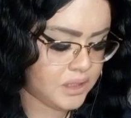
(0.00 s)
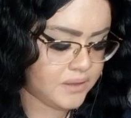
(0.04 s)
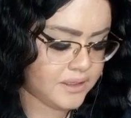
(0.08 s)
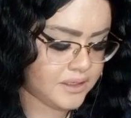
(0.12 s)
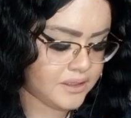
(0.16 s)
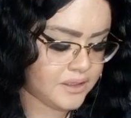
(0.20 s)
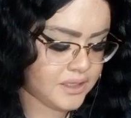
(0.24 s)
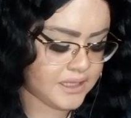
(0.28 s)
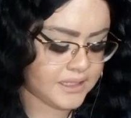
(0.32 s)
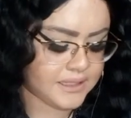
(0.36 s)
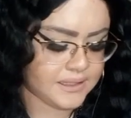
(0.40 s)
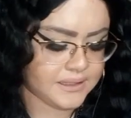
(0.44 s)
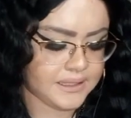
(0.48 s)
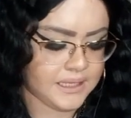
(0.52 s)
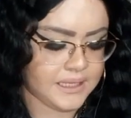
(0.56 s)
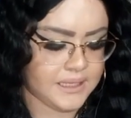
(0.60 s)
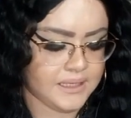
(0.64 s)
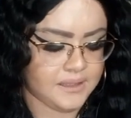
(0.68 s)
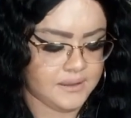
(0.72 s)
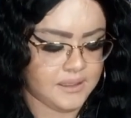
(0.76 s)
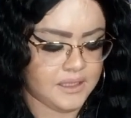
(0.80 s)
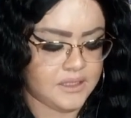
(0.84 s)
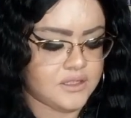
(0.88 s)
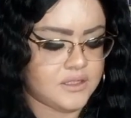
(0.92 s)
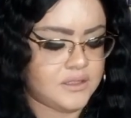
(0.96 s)
they're not a thing,
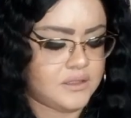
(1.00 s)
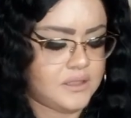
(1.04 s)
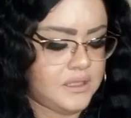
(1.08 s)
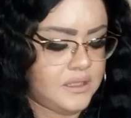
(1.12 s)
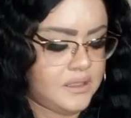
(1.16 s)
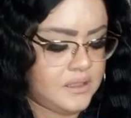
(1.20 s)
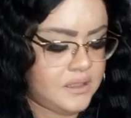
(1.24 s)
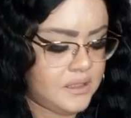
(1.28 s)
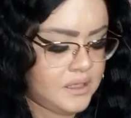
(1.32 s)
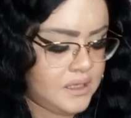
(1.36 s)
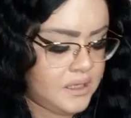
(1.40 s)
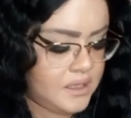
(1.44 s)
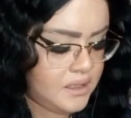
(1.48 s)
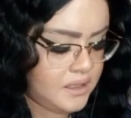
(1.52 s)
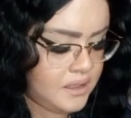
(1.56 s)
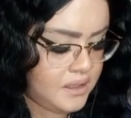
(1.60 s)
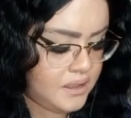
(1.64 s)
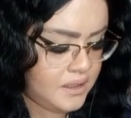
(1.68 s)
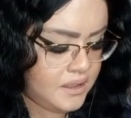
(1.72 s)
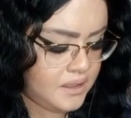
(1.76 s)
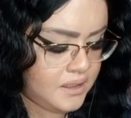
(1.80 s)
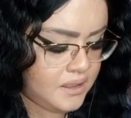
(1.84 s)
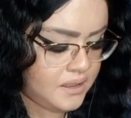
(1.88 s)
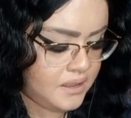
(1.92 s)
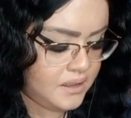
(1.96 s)
allegedly.
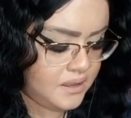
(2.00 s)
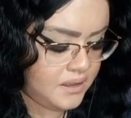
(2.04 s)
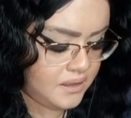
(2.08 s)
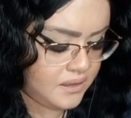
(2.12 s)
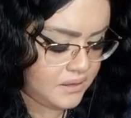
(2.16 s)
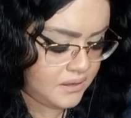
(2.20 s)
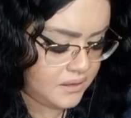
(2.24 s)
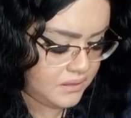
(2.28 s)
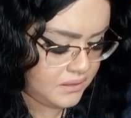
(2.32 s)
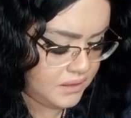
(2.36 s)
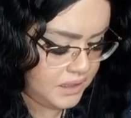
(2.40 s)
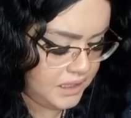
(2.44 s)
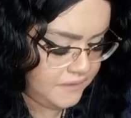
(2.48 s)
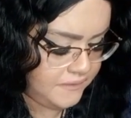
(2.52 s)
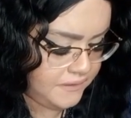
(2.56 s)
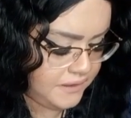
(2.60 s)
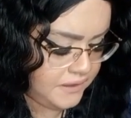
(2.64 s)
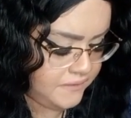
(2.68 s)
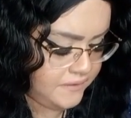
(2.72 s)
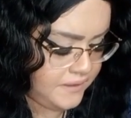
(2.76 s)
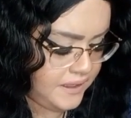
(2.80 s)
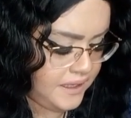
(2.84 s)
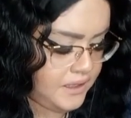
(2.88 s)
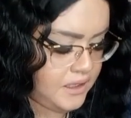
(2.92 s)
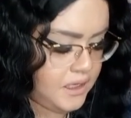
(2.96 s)
Even
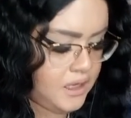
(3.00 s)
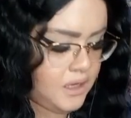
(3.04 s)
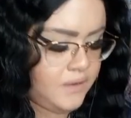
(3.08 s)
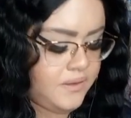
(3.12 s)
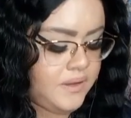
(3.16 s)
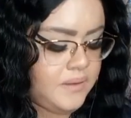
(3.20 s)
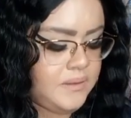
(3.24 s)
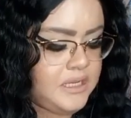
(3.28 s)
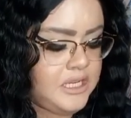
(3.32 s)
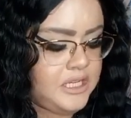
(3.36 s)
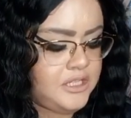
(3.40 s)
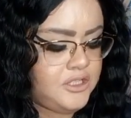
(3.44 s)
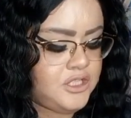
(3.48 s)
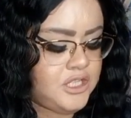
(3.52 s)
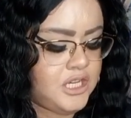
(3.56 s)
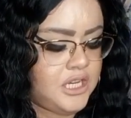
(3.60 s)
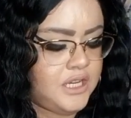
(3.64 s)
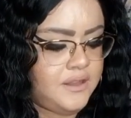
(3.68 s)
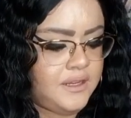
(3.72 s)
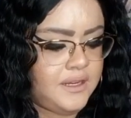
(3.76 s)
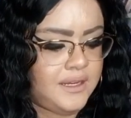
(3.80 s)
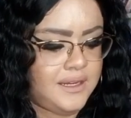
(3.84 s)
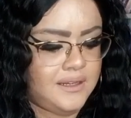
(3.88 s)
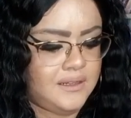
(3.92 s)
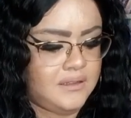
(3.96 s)
if they call each
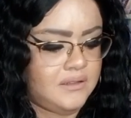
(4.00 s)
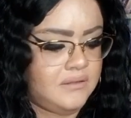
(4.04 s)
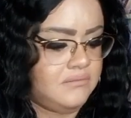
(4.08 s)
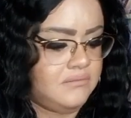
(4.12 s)
other